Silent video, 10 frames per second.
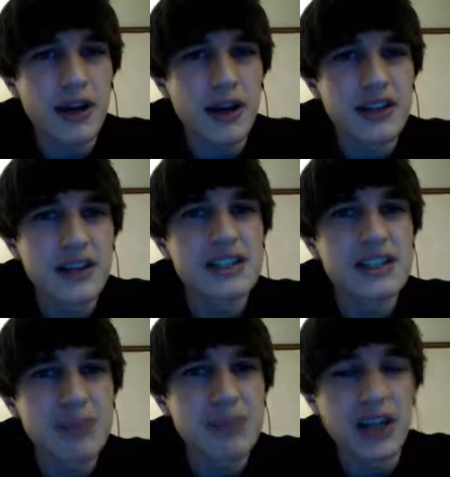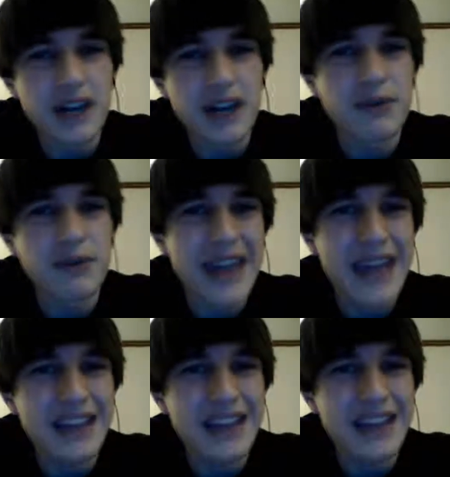who during the Tudor era
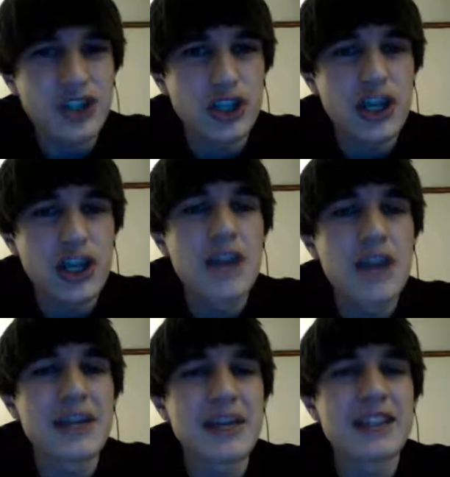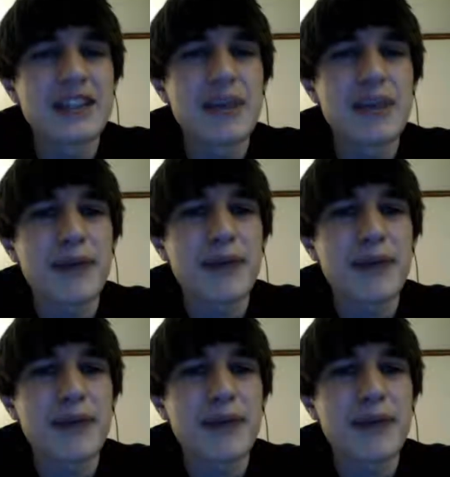split off from the Catholic Church